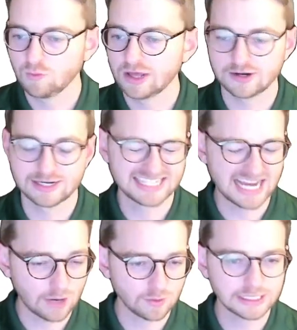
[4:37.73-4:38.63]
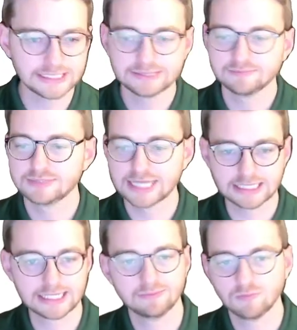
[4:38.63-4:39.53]
whether it's hourly,
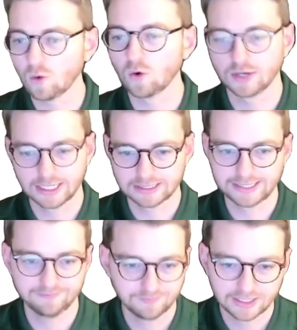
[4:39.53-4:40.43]
daily, or nightly.